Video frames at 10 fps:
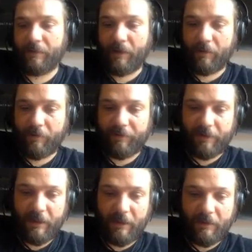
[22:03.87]
the note of
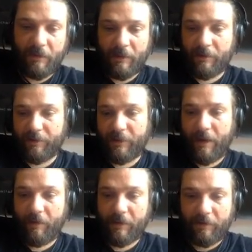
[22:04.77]
C. So
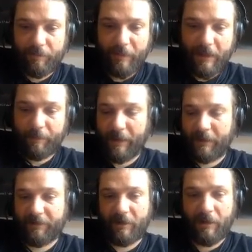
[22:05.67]
now I can just make a
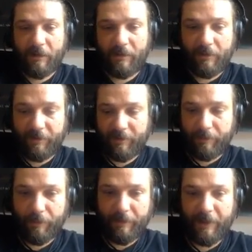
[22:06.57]
bass line, a nice
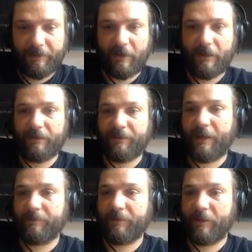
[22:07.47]
simple bass line in
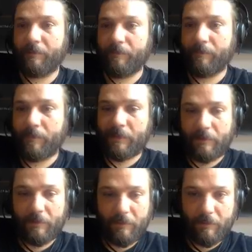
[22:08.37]
step time.
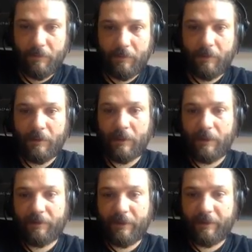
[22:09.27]

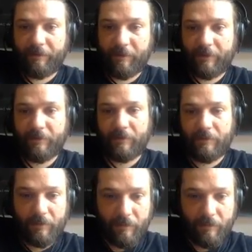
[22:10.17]
So let's have a listen.